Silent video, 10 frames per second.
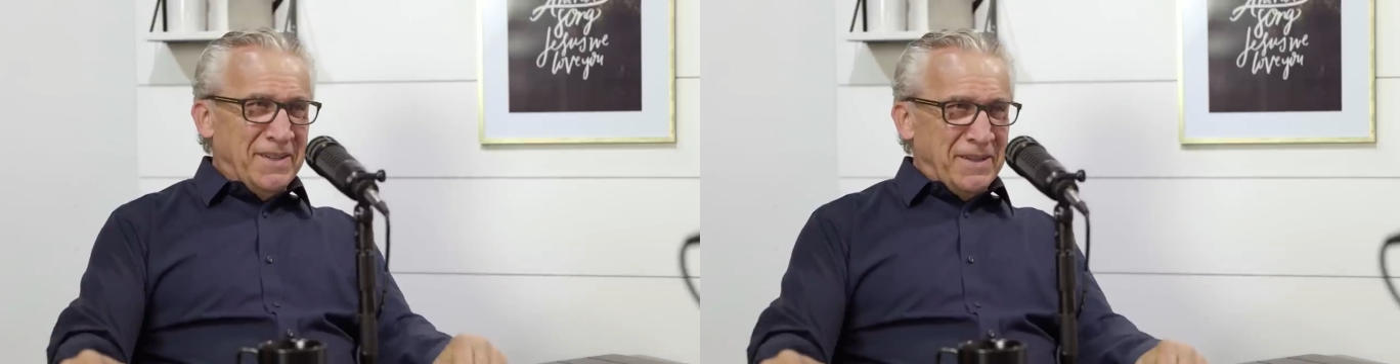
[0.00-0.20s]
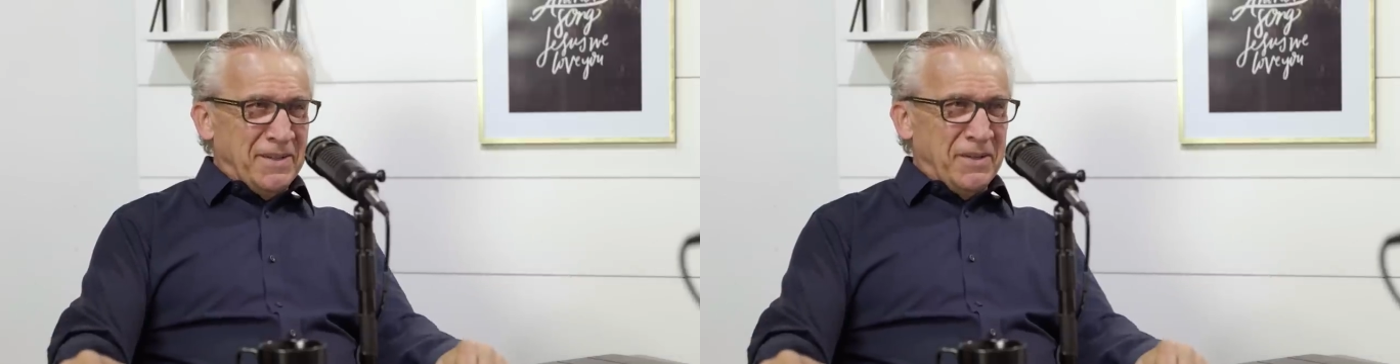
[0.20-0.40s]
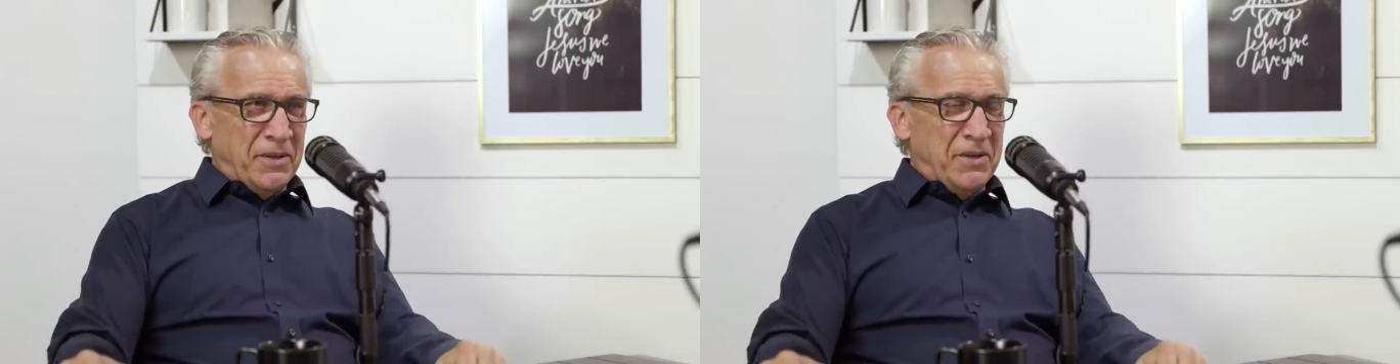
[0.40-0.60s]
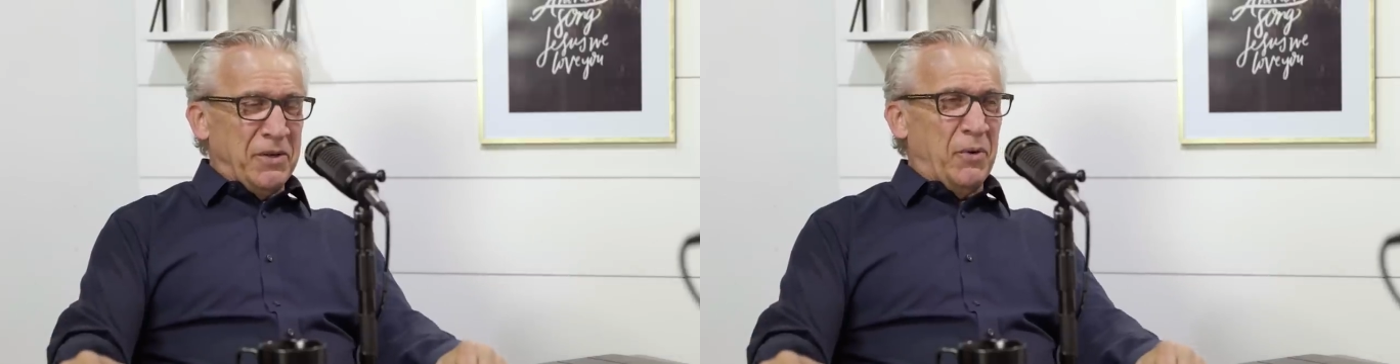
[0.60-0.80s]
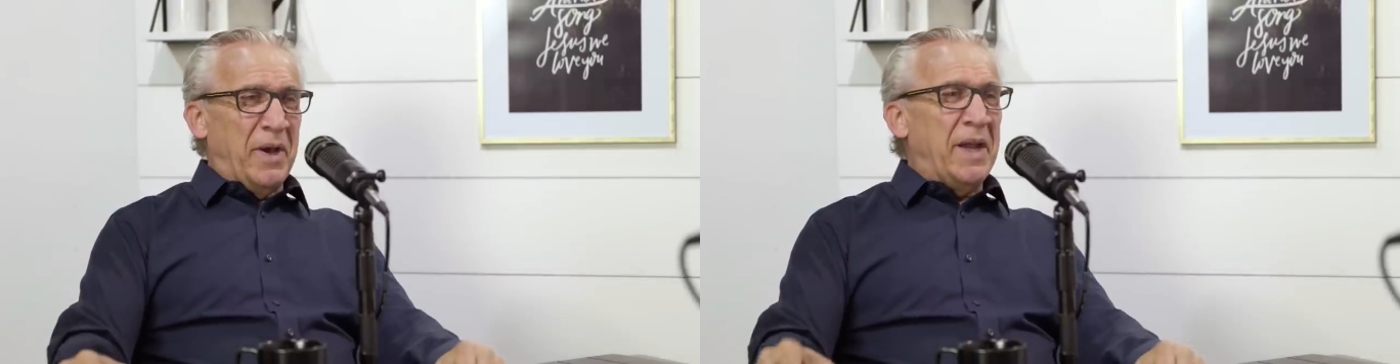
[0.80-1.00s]
The, yeah. the
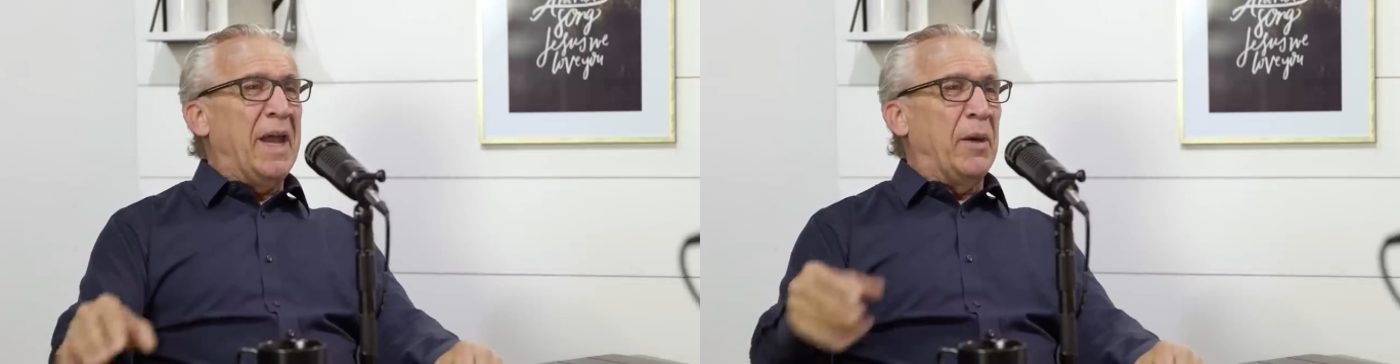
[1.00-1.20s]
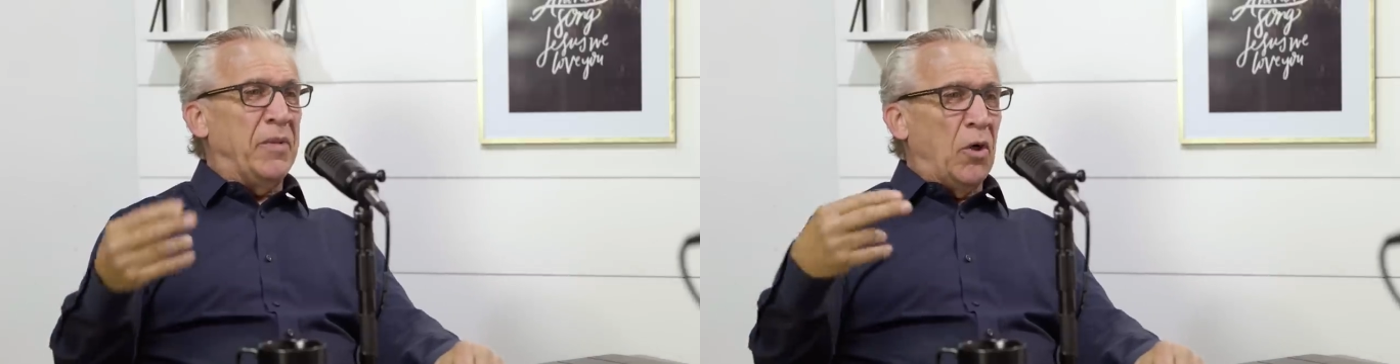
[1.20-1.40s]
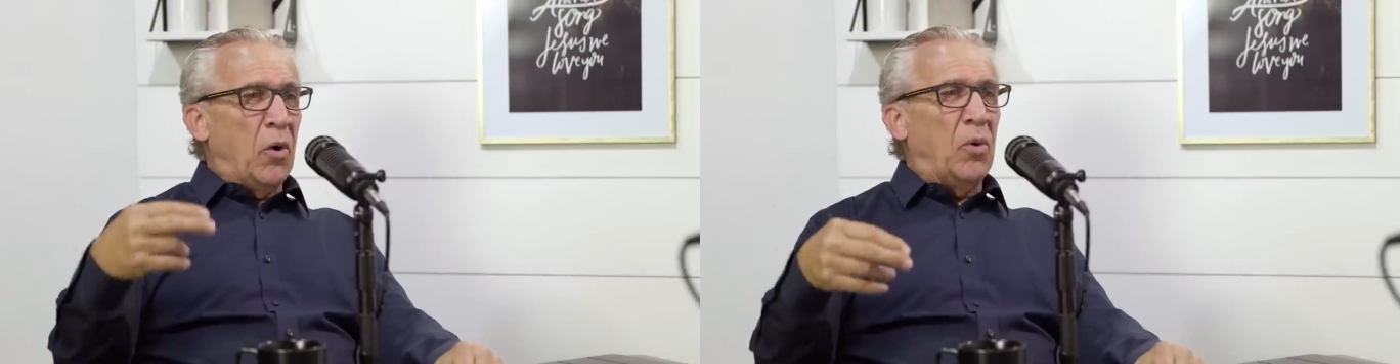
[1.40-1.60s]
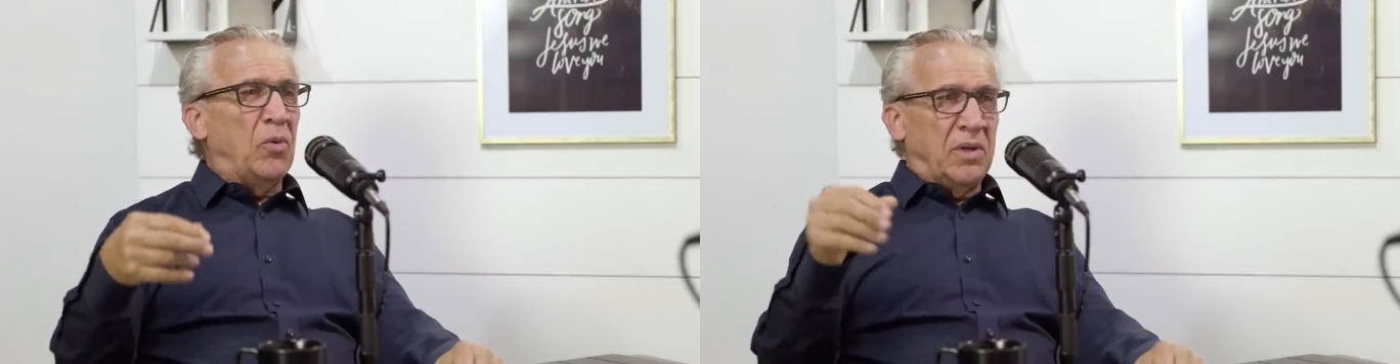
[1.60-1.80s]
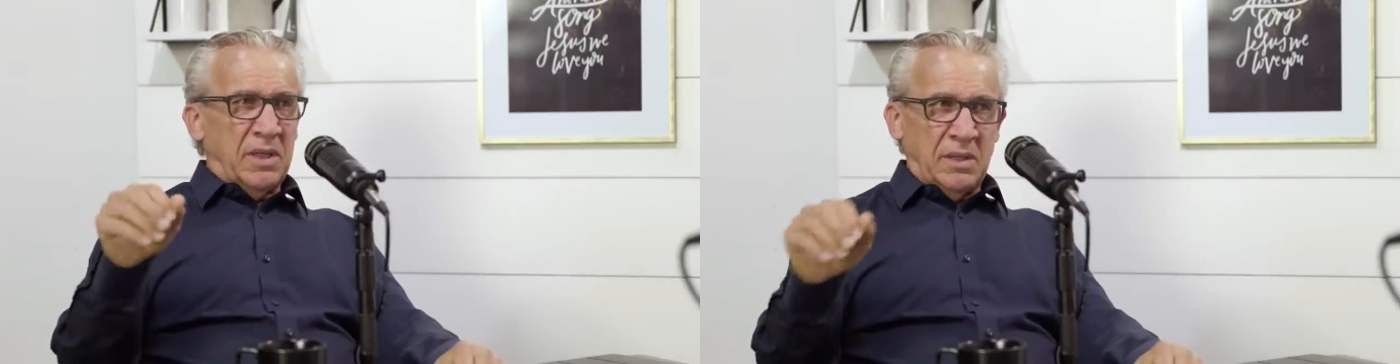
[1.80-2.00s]
the great hymn, the
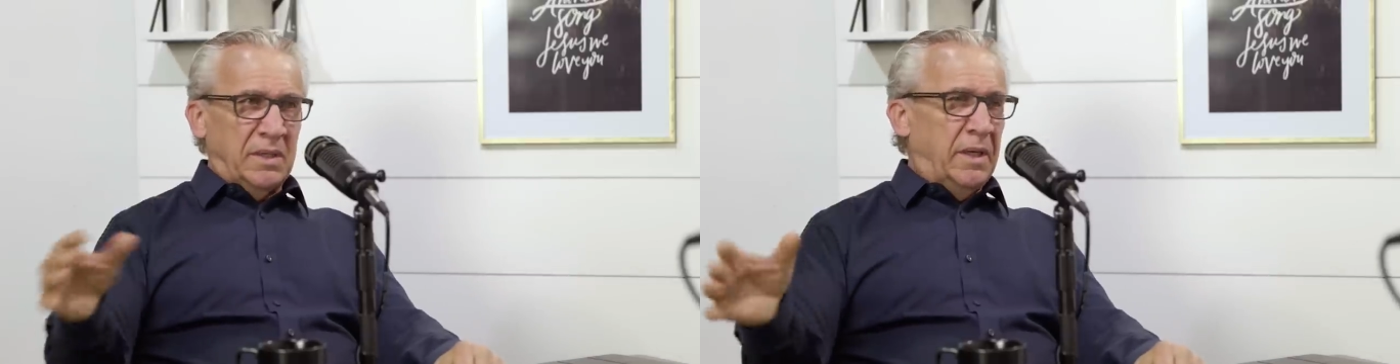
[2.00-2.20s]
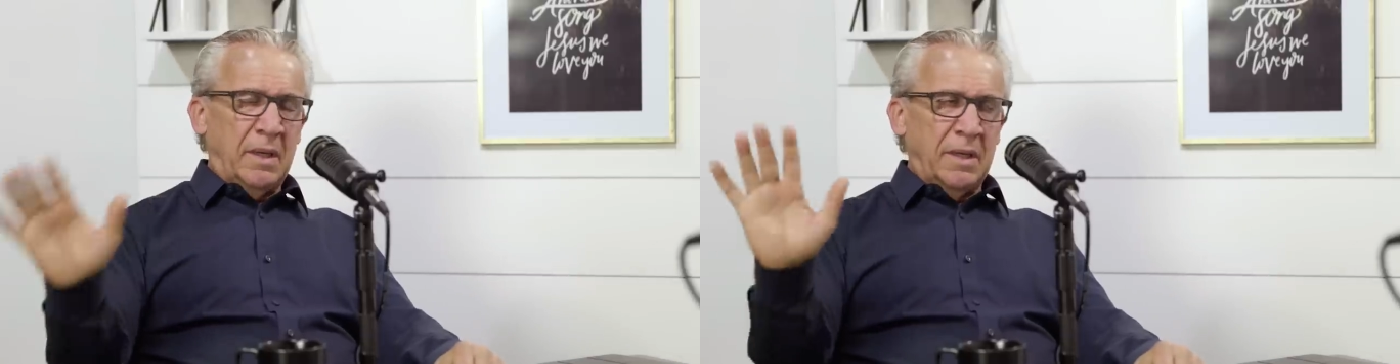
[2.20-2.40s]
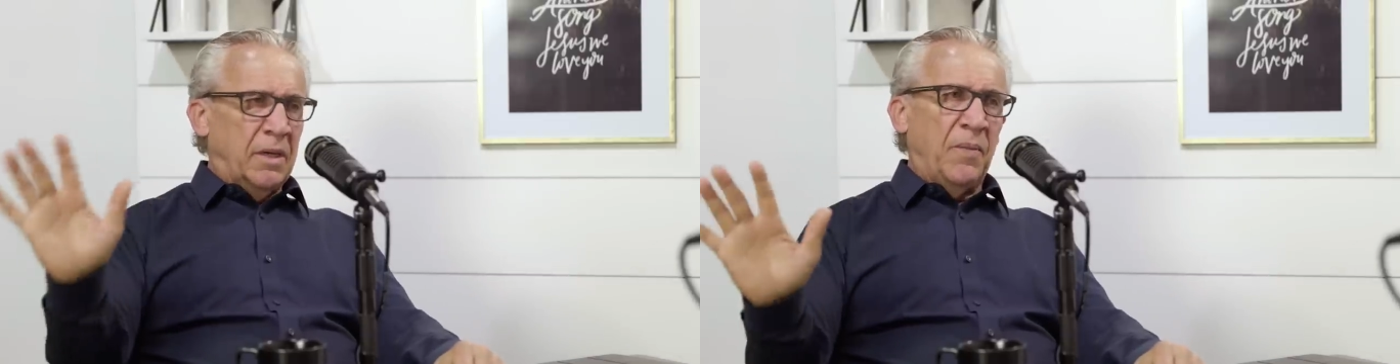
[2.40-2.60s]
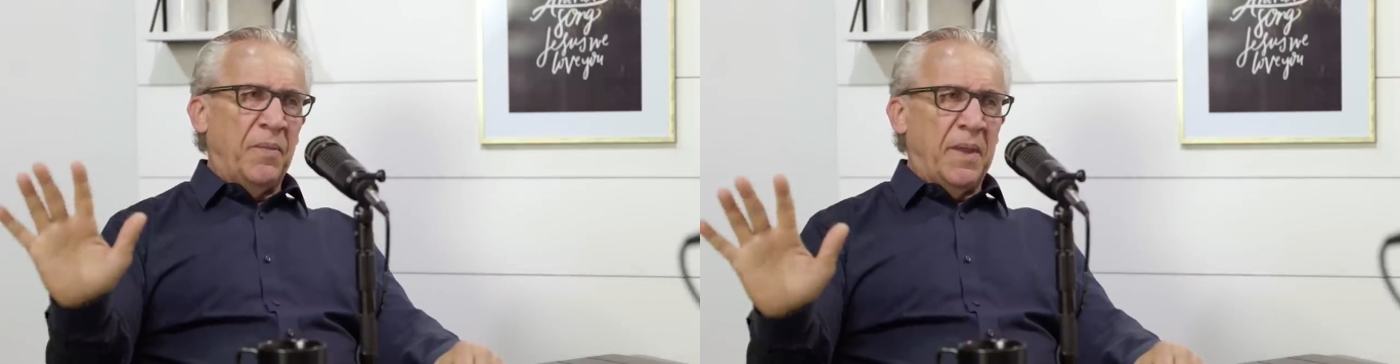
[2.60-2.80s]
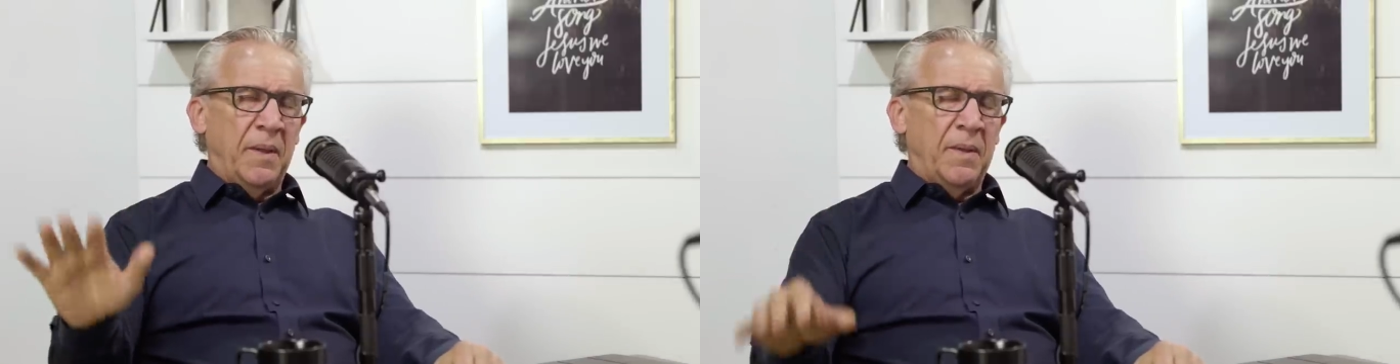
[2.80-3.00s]
whole, yeah. you
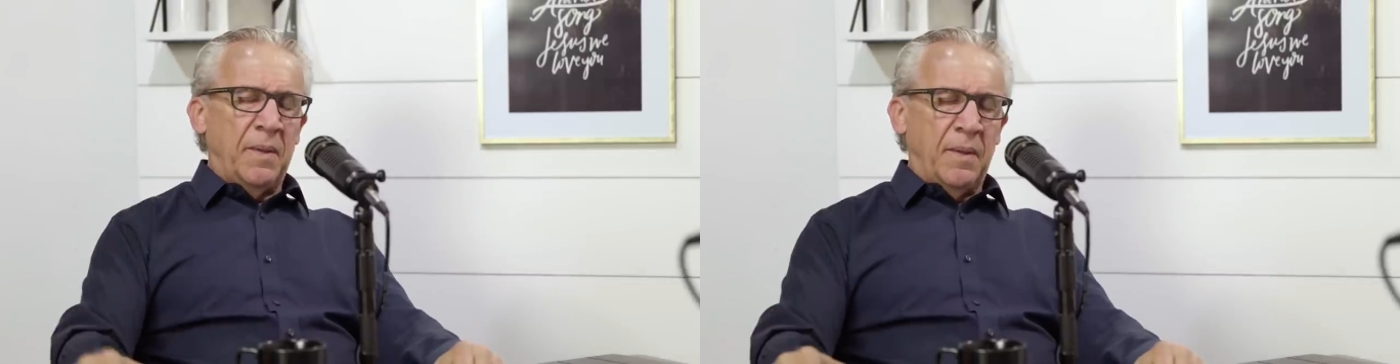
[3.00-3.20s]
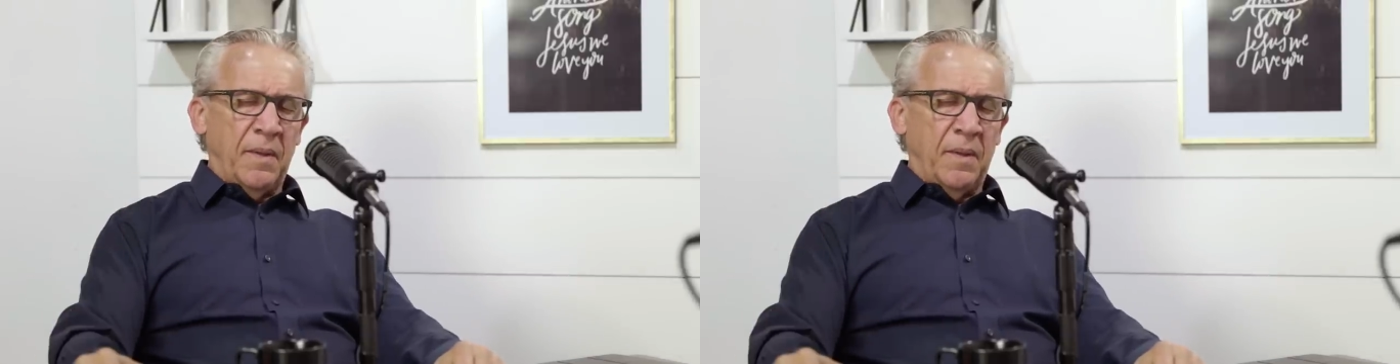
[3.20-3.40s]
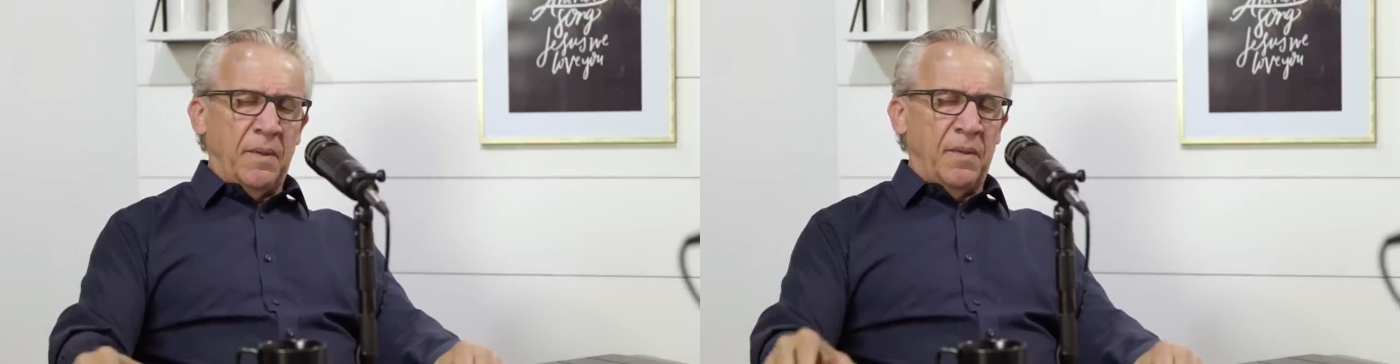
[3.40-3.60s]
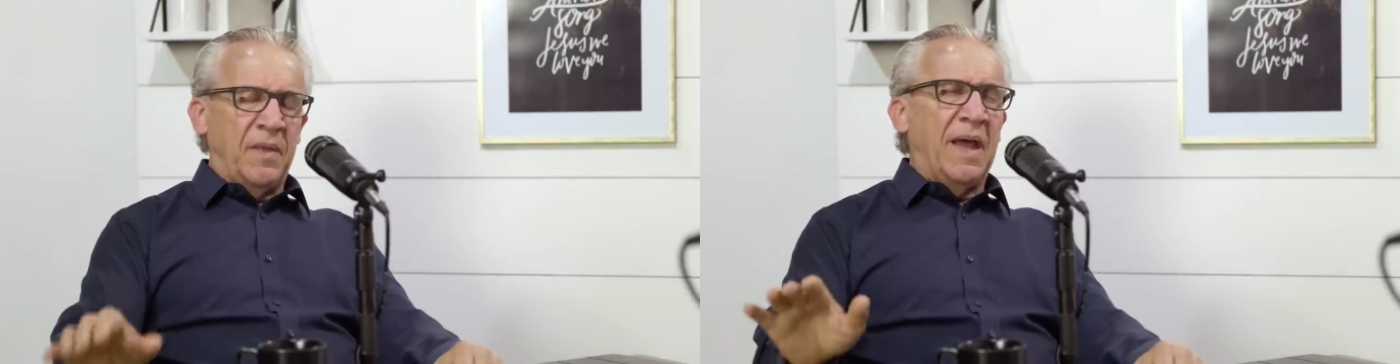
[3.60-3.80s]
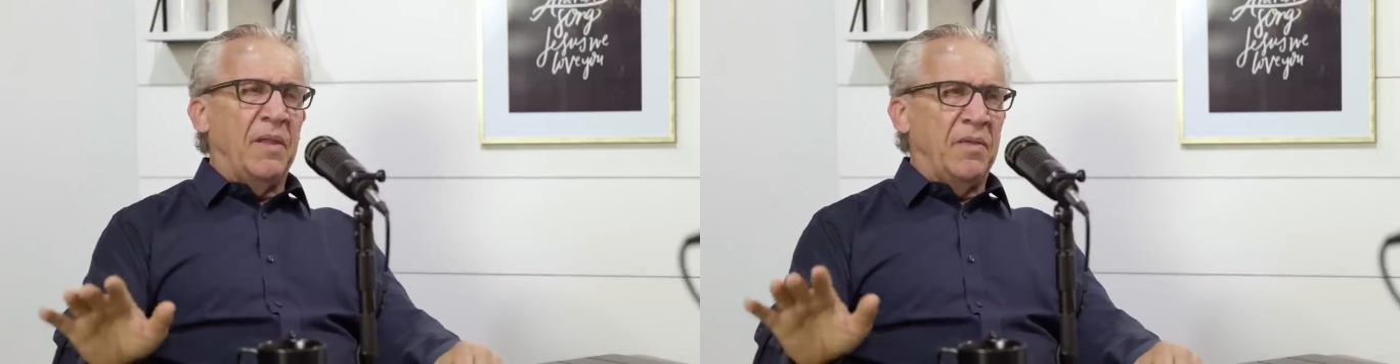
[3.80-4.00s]
know,
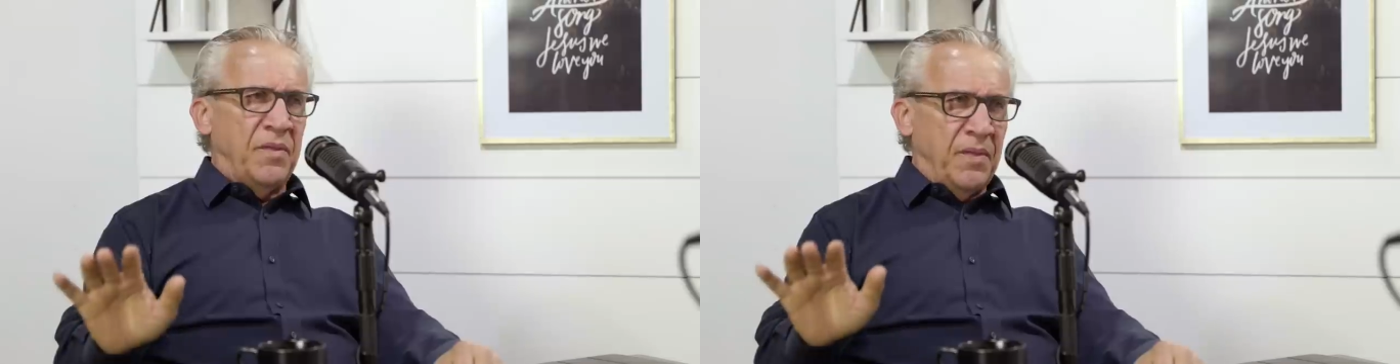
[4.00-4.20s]
that